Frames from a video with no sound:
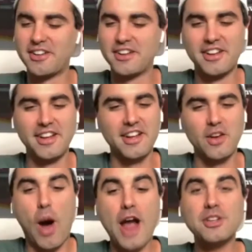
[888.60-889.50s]
so let's
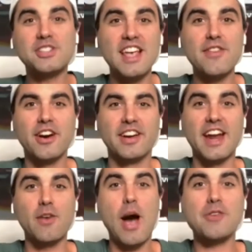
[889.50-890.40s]
stay in the division.
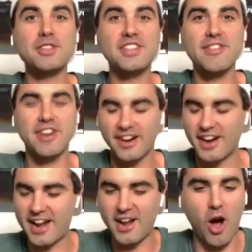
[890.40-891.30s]
Get a wide receiver.
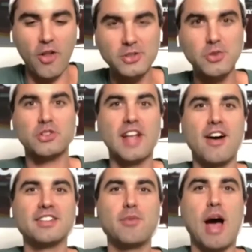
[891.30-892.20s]
I know, all those
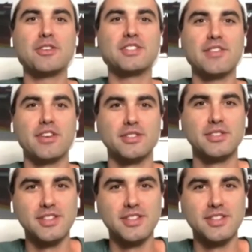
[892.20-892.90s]
talented wide receivers.